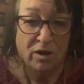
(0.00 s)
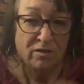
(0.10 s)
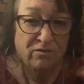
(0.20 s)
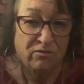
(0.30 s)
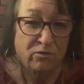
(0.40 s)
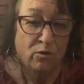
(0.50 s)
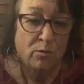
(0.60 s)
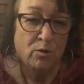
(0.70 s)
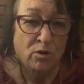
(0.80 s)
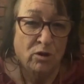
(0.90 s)
why the
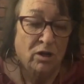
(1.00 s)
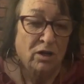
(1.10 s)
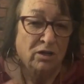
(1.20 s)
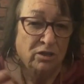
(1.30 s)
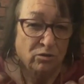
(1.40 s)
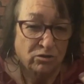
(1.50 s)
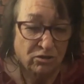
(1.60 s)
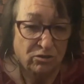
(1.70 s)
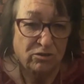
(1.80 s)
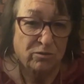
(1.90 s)
formal, you know,
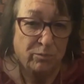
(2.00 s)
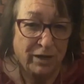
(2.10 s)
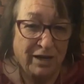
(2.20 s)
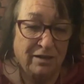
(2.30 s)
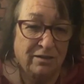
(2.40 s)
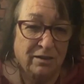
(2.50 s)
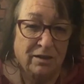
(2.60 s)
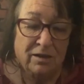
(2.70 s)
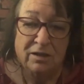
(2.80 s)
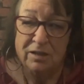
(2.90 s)
just debate
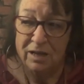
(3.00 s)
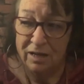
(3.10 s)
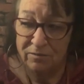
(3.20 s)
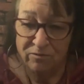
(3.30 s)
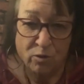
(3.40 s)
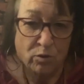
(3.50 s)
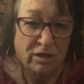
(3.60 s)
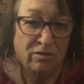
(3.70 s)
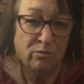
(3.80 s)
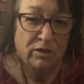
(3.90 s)
and
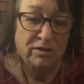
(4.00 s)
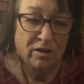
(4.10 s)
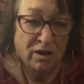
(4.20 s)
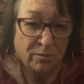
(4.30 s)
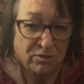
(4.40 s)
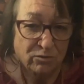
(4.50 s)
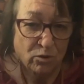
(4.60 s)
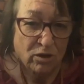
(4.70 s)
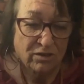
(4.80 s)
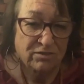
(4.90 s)
voting three times and
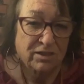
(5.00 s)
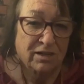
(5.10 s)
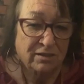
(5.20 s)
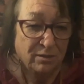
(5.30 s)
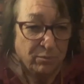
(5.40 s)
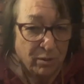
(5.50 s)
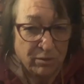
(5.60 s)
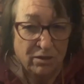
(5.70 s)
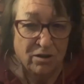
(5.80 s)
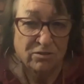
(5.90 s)
royal assent and
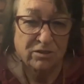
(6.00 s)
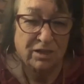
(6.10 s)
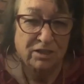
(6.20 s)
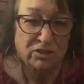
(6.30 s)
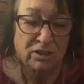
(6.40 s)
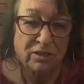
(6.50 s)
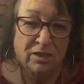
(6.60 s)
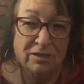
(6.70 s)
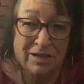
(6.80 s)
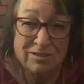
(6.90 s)
public consultation,
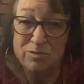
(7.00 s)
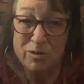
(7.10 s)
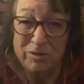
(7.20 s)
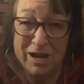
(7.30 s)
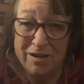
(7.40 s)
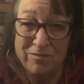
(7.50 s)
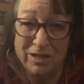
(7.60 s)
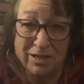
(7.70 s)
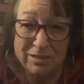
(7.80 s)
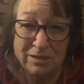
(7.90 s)
that's why we have
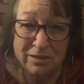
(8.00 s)
that